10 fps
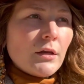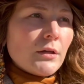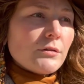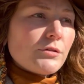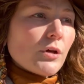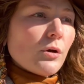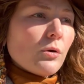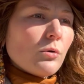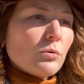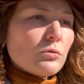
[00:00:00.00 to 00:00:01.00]

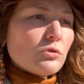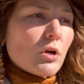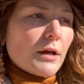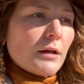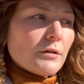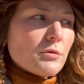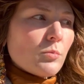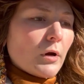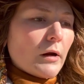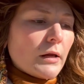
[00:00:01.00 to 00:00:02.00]
So try not to
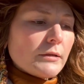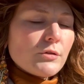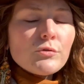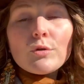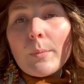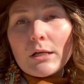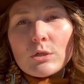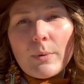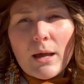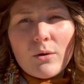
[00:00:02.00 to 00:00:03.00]
worry too
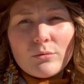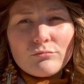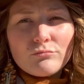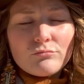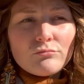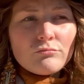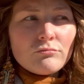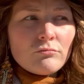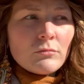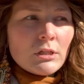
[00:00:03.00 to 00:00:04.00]
much about
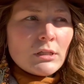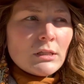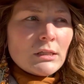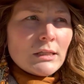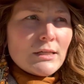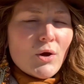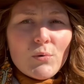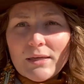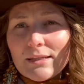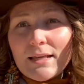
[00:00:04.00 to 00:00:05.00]

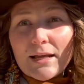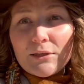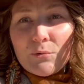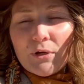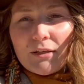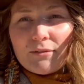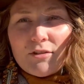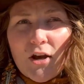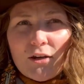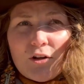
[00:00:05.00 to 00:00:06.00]
knowing exactly what
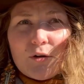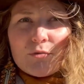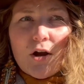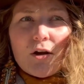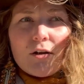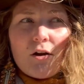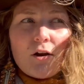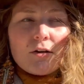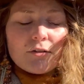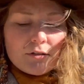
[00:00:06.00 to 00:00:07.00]
tonic herbs are and
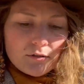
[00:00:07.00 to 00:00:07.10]
aren't.